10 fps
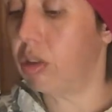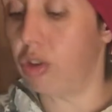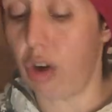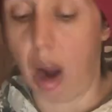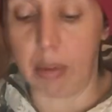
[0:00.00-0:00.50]

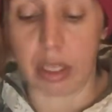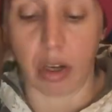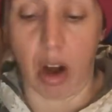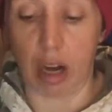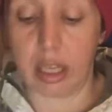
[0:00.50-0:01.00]
Drama
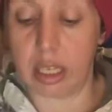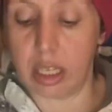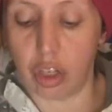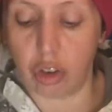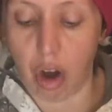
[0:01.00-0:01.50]
starter. This
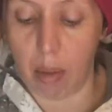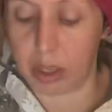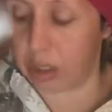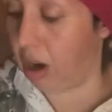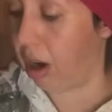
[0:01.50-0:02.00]
is a drama
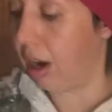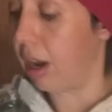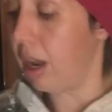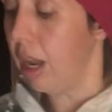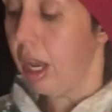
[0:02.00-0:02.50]
starter.
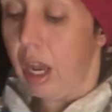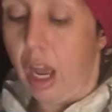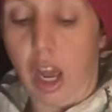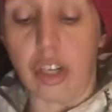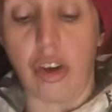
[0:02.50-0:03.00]

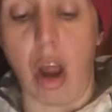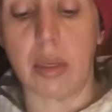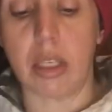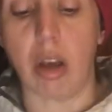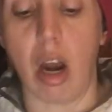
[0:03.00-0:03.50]
A
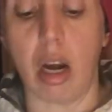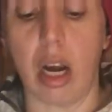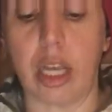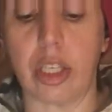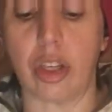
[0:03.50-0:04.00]
drama starter
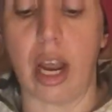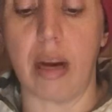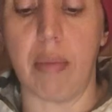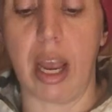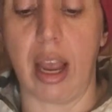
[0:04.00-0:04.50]
is trying
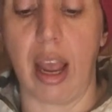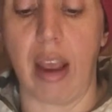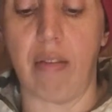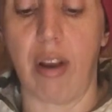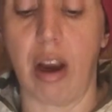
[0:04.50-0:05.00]
to make
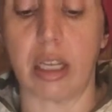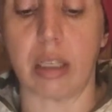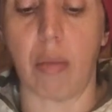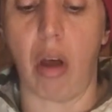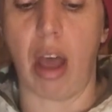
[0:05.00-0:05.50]
a very
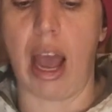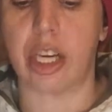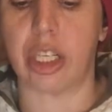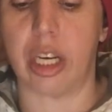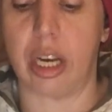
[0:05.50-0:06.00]
small
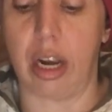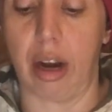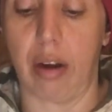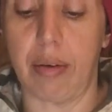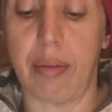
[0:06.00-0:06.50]
action
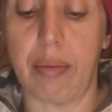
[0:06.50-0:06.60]
here.